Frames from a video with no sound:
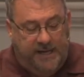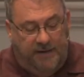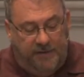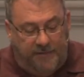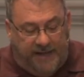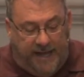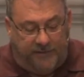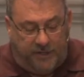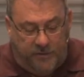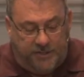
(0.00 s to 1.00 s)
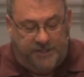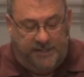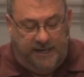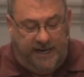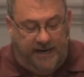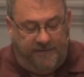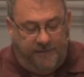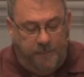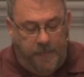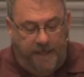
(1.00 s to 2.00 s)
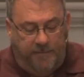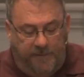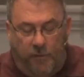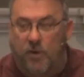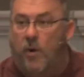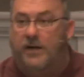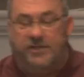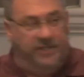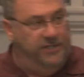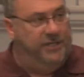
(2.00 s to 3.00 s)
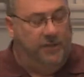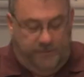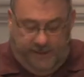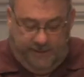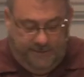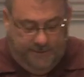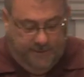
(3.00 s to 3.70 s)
of living out the Christian life before watching children.